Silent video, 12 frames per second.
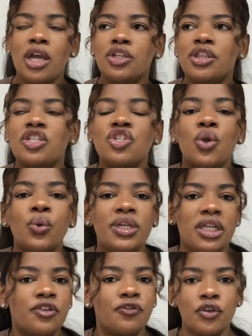There's no
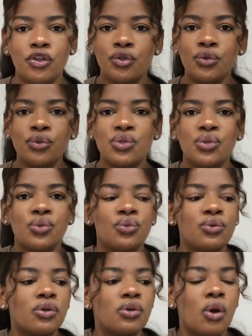need for you
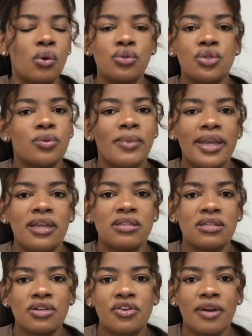to go to my
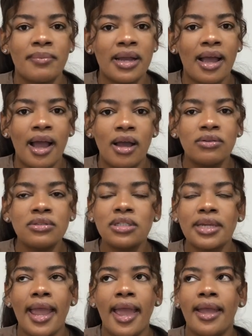Instagram
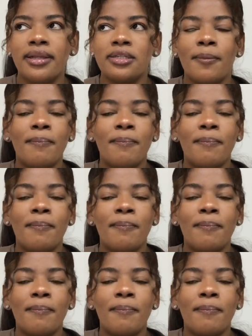account and